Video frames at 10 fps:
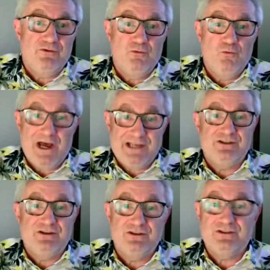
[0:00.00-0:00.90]

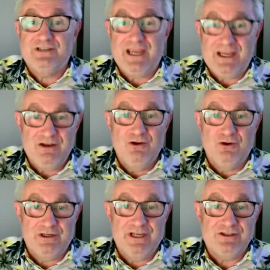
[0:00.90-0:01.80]
wasta to say,
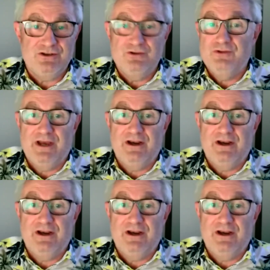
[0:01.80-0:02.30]
look, let's do that.